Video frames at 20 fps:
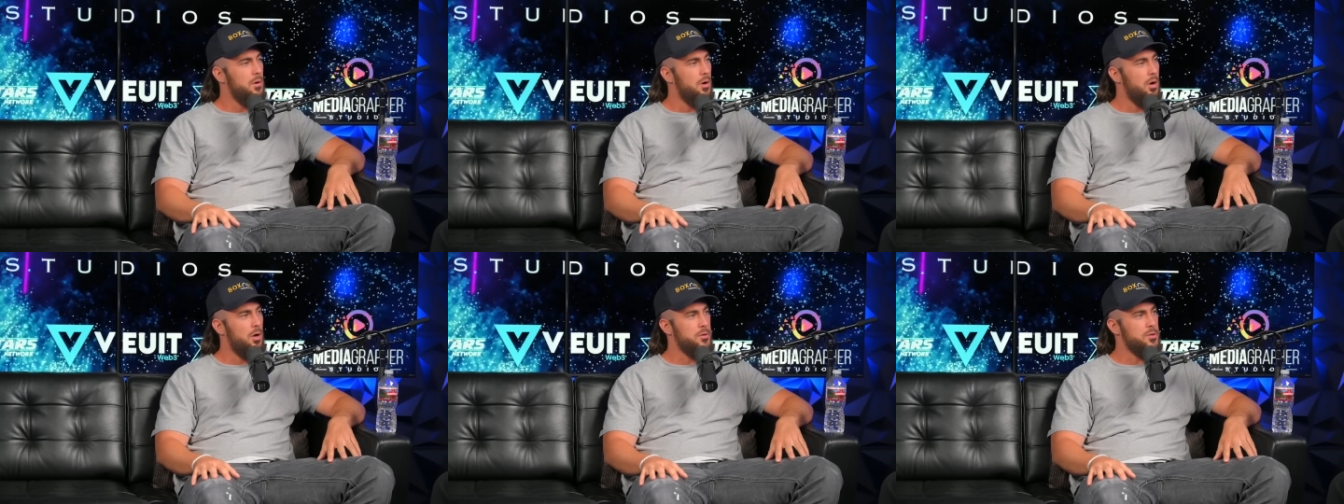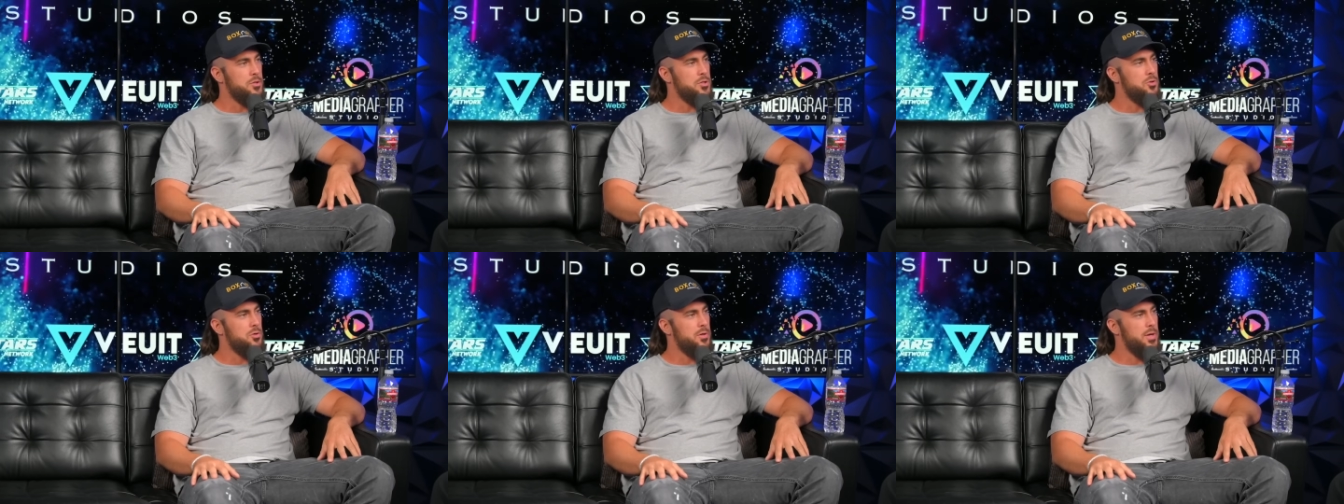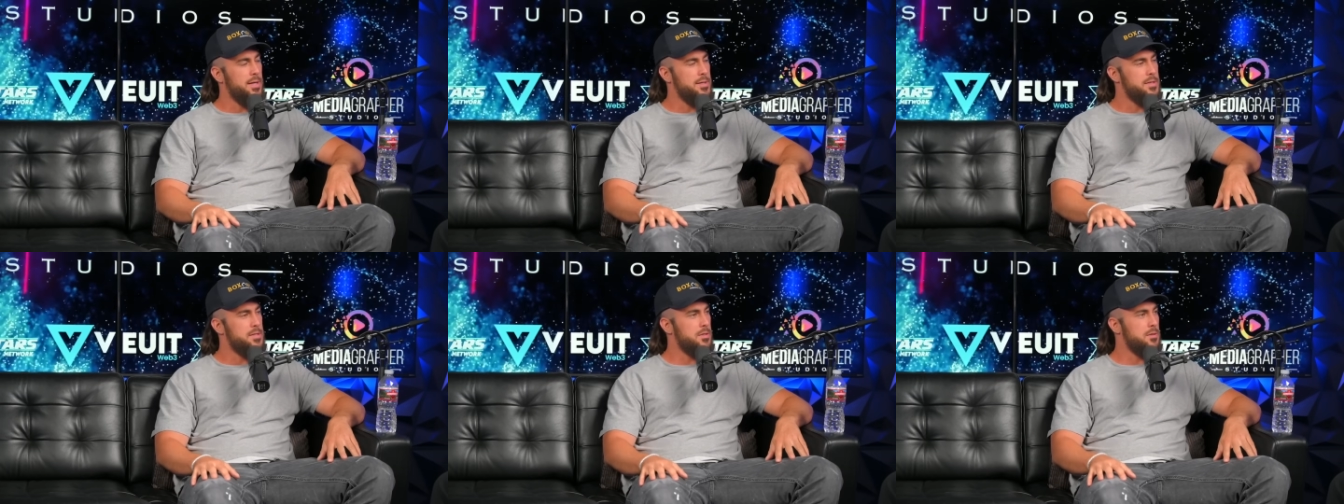on the
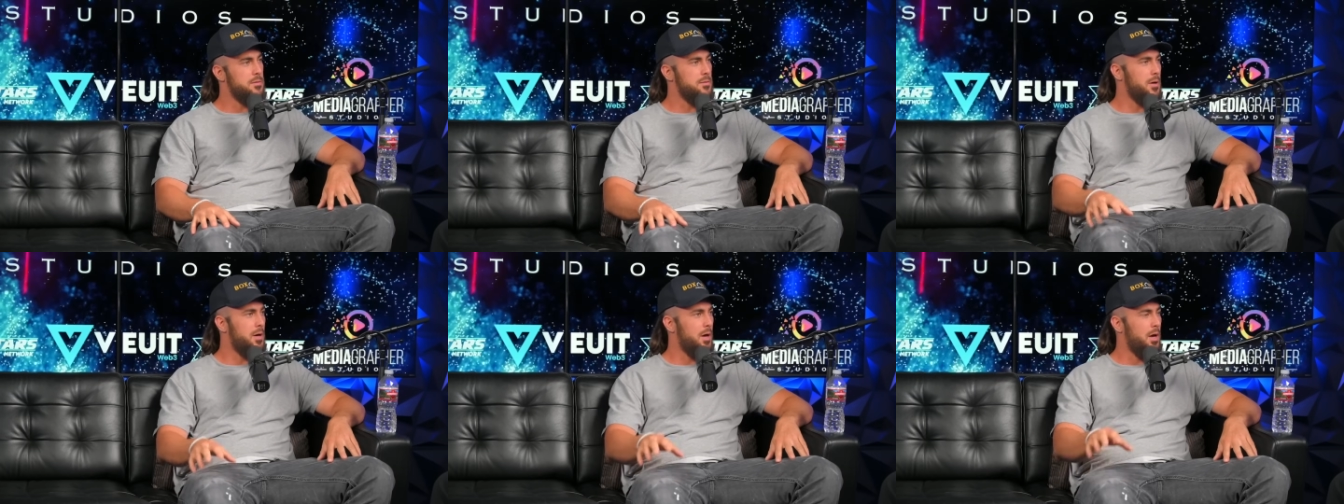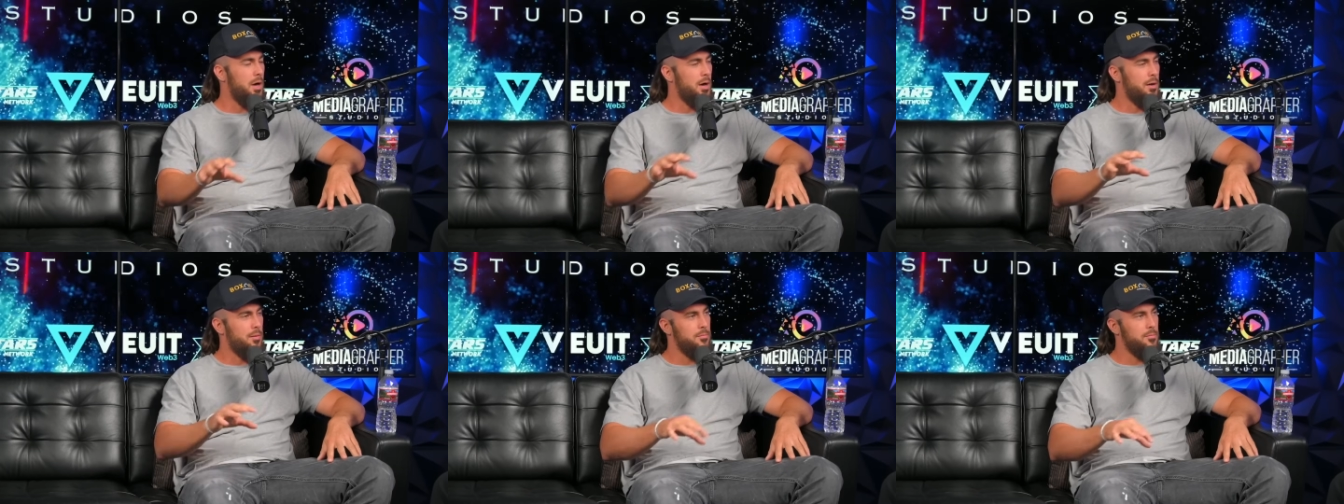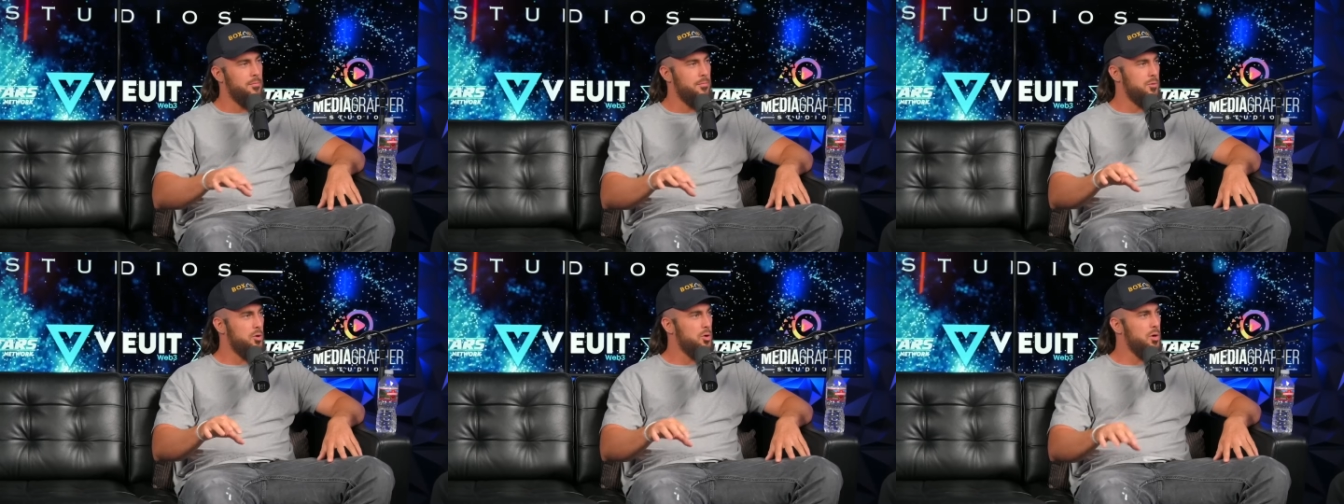streets, uh,
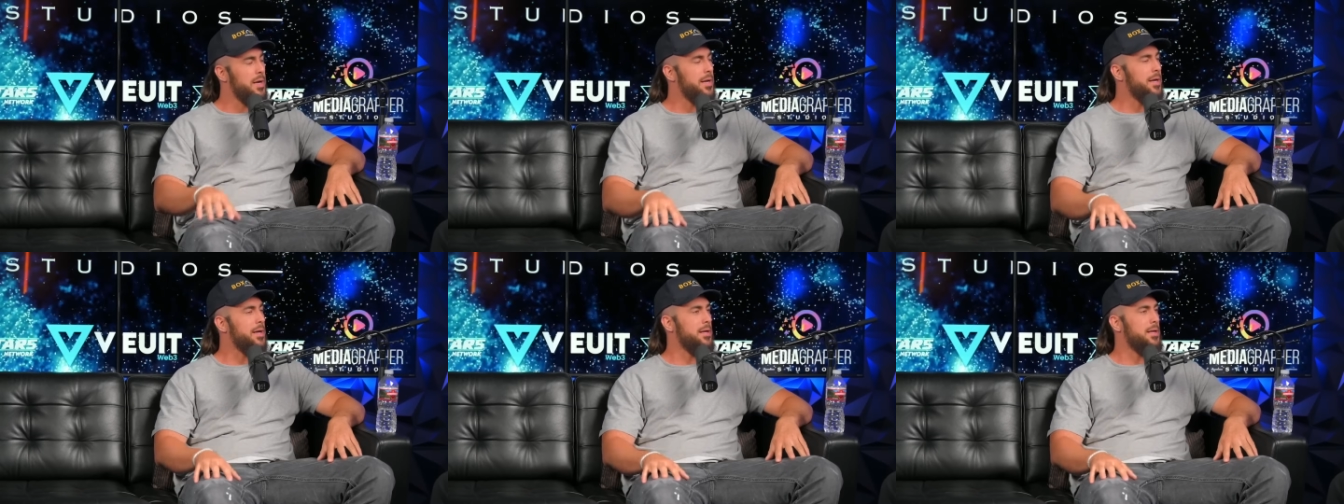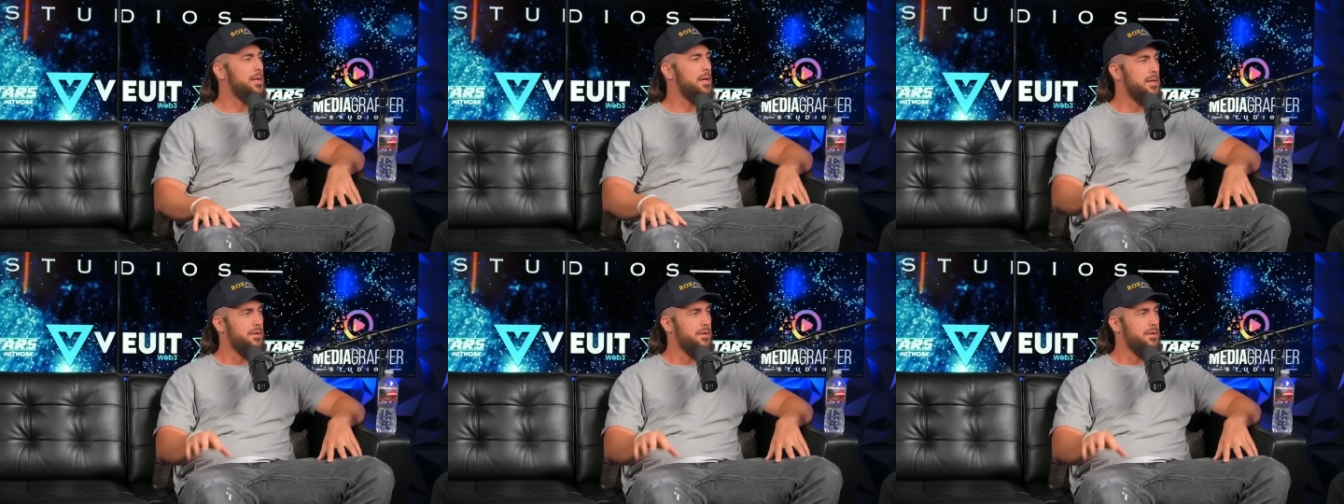creating an,